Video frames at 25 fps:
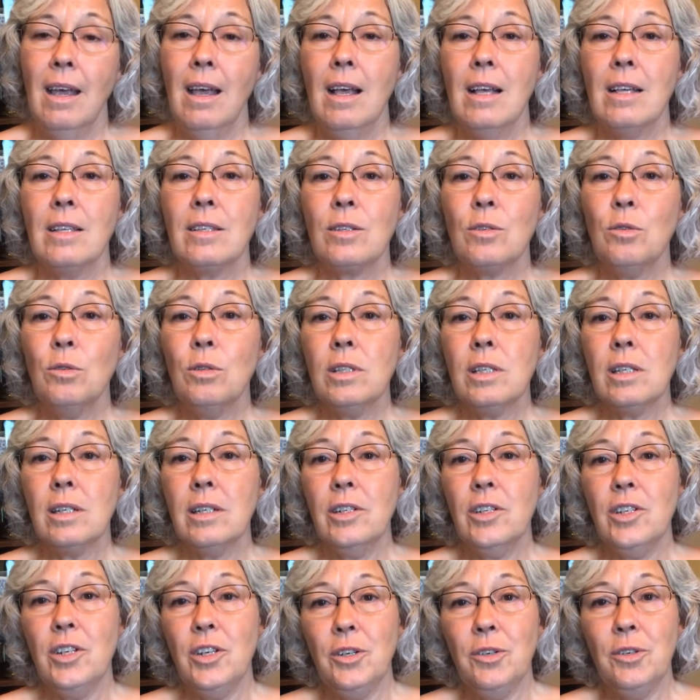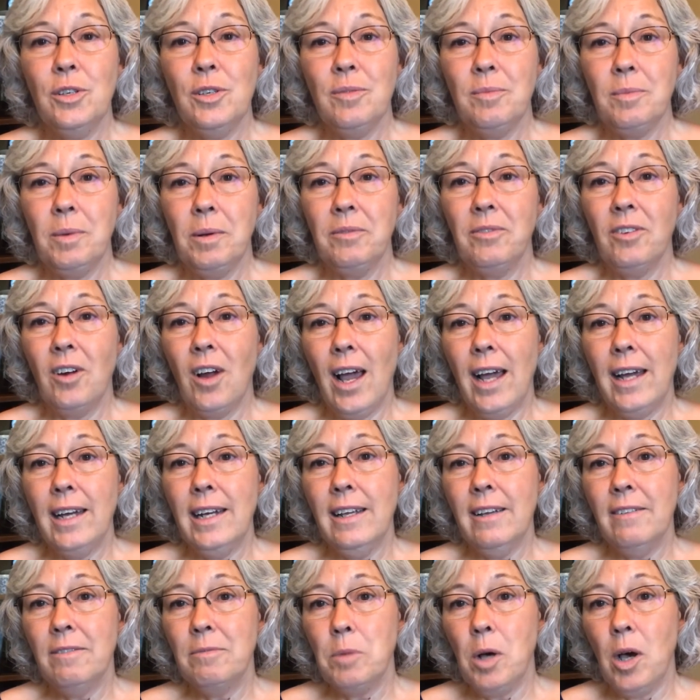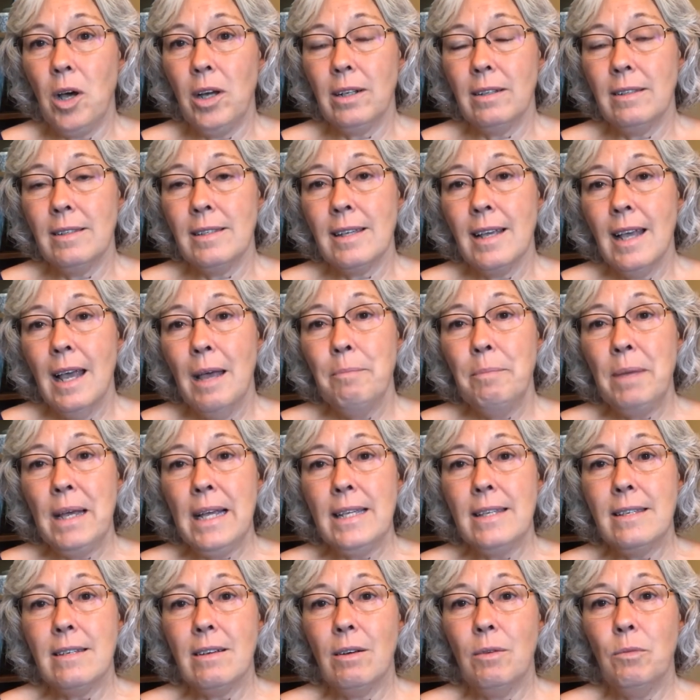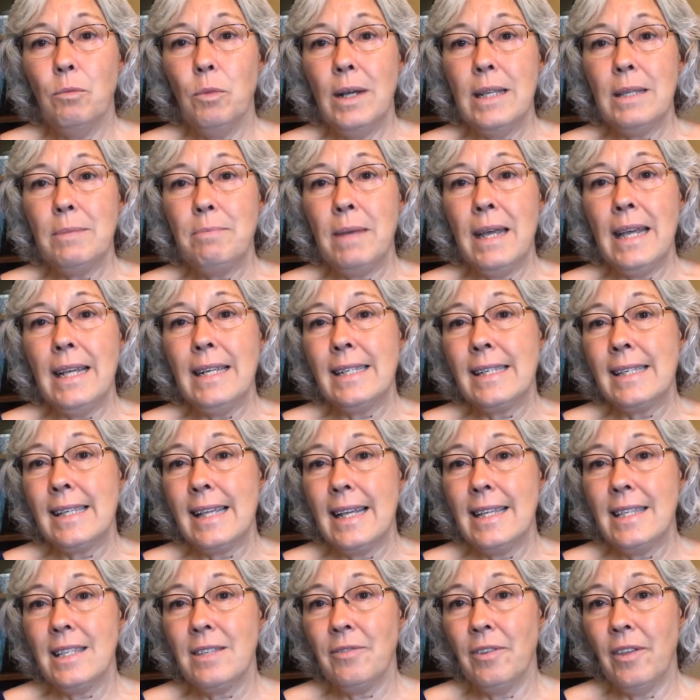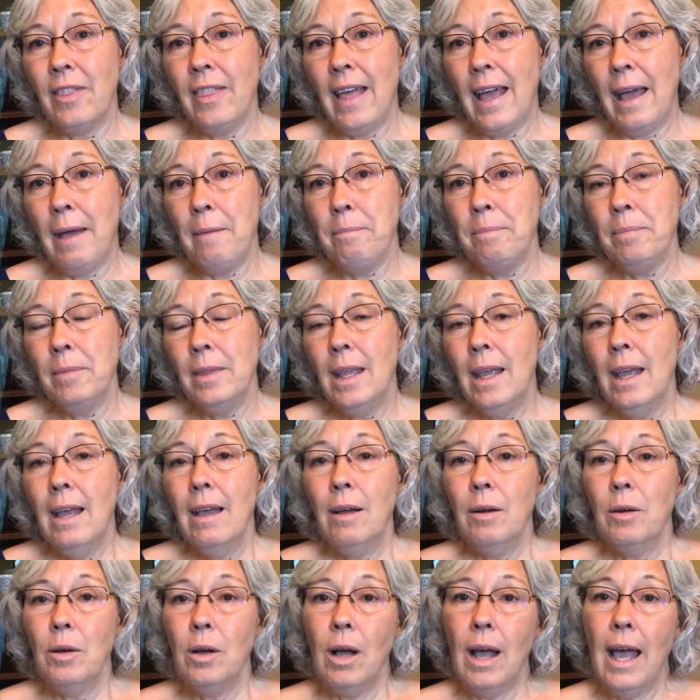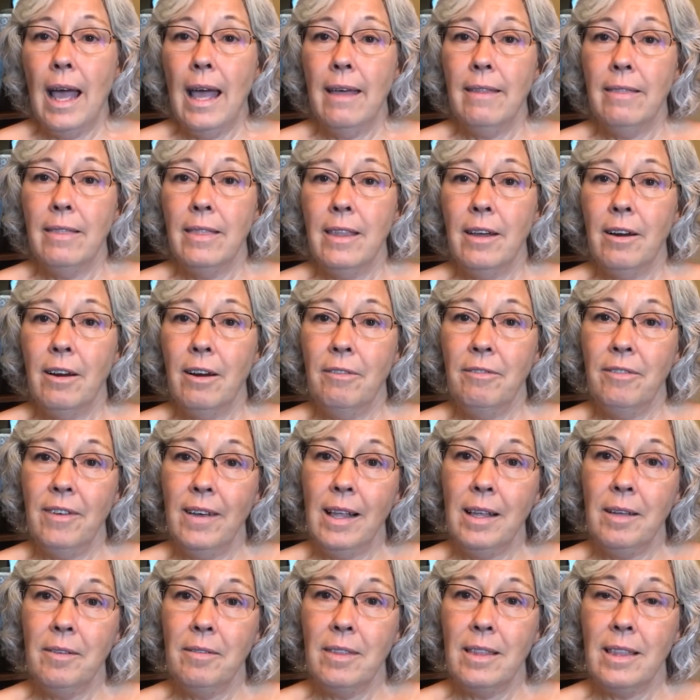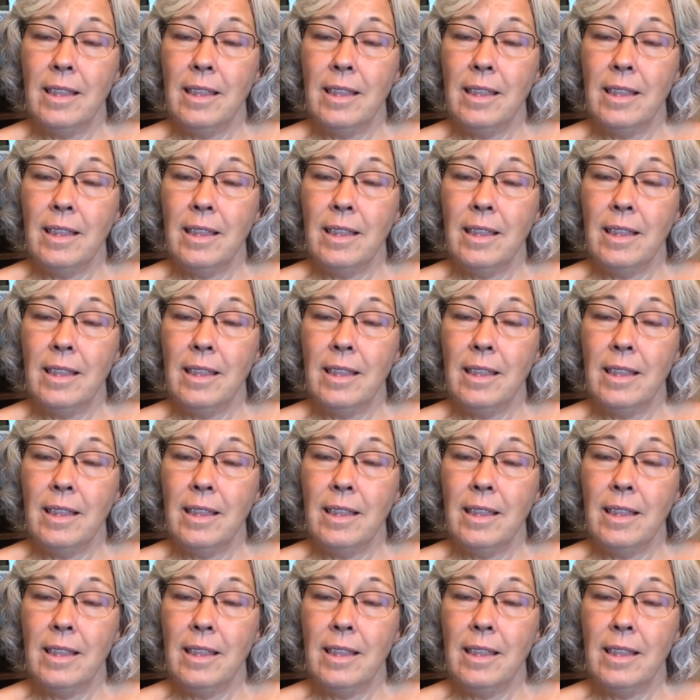Schools can choose from a variety of models based on what makes sense for them and the